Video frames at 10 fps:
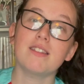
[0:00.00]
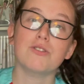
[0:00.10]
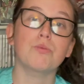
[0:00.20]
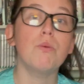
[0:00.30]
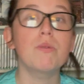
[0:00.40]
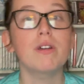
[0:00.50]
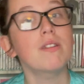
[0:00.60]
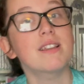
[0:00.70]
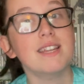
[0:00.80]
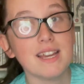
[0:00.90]
there's one with all
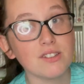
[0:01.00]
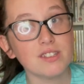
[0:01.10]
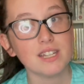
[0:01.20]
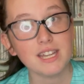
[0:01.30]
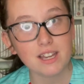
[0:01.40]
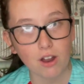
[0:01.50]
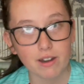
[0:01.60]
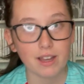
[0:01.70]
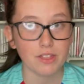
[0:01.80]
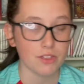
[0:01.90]
the DLC on
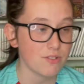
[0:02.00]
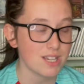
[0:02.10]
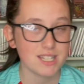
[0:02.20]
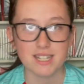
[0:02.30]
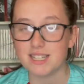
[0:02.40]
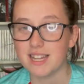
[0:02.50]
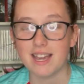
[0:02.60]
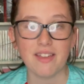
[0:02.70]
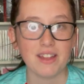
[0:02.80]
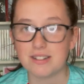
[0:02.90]
it on the 360,
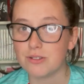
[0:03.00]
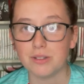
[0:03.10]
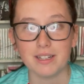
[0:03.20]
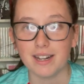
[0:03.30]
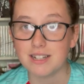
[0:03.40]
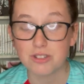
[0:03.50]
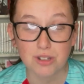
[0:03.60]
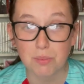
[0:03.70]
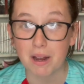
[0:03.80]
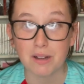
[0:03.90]
and that's only like
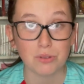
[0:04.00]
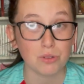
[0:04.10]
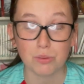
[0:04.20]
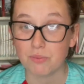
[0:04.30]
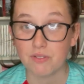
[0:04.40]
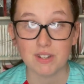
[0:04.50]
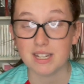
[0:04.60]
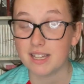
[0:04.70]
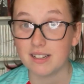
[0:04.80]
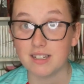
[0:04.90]
£2 or something
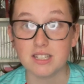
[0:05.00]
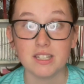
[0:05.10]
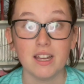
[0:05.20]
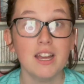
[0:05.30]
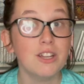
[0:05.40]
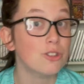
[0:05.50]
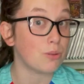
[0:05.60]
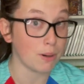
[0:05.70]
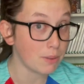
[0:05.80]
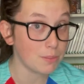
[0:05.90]
ridiculous, so
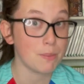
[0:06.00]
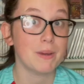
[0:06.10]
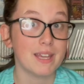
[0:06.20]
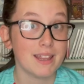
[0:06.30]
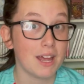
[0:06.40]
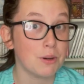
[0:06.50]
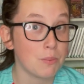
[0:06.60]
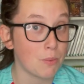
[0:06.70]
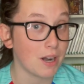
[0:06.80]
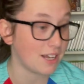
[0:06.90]
I will be picking that
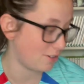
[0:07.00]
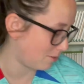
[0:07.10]
up when I do